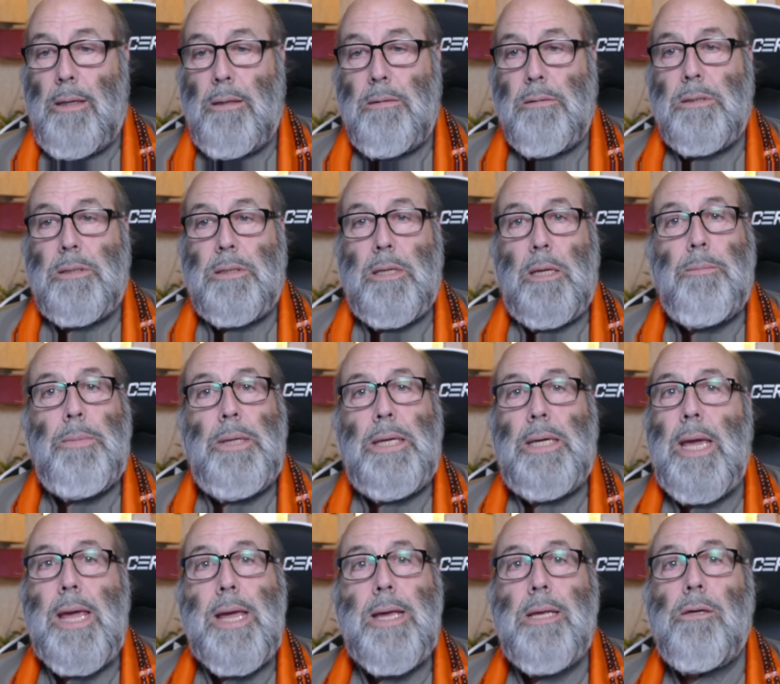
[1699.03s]
send me
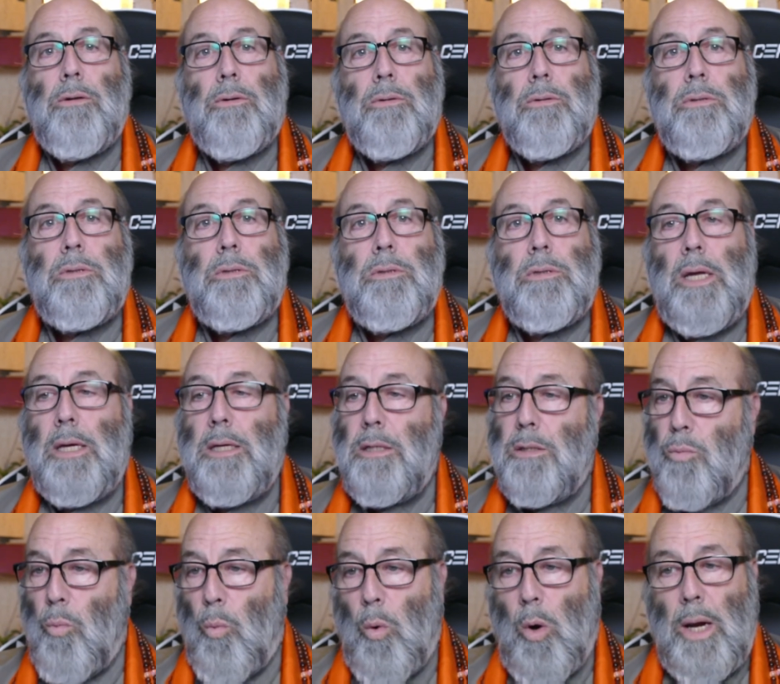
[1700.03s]
candles,
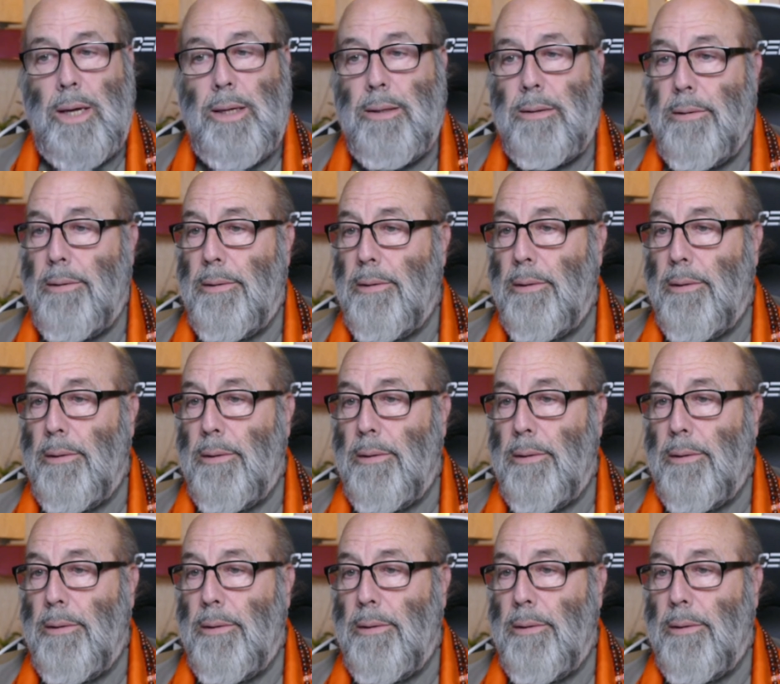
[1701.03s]
nice white,